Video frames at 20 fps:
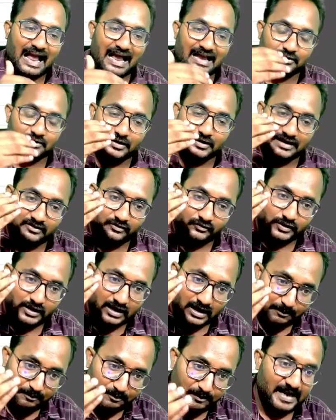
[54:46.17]
as well as for
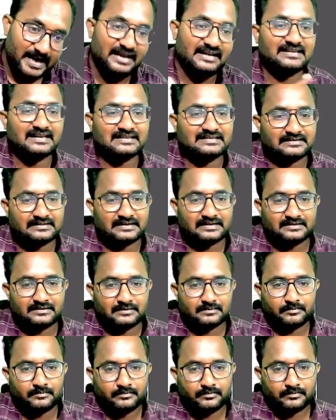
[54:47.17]
companies SCs.
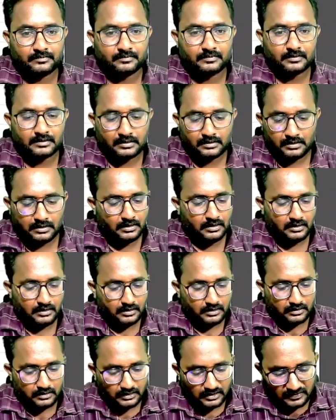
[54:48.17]

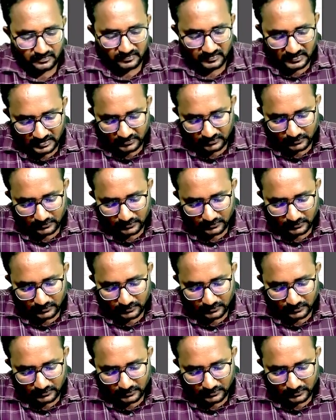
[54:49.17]
In this